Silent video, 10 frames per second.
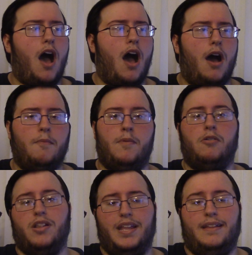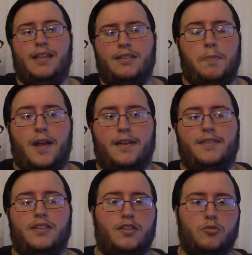Um, I'm going to link this because
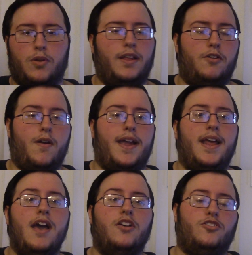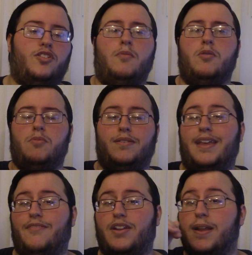this is really great. Someone was
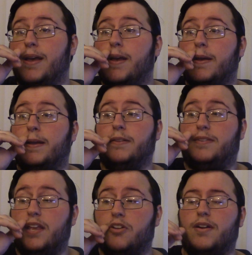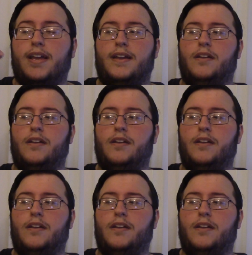even considering